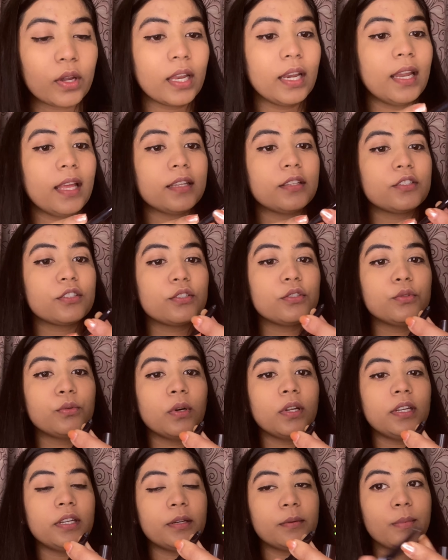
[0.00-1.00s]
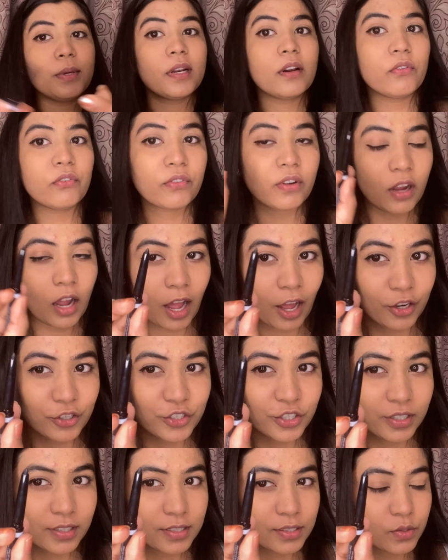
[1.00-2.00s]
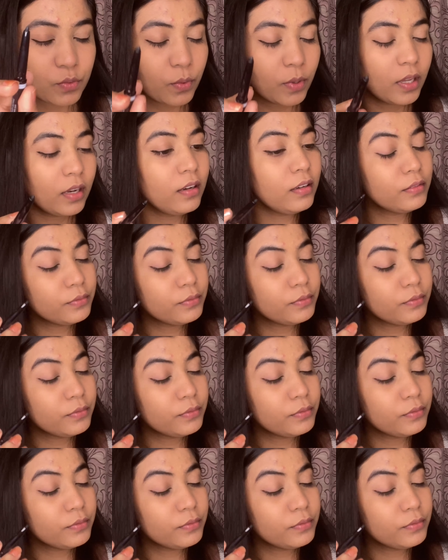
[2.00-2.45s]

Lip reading: let's do a little bit of Kajal as well.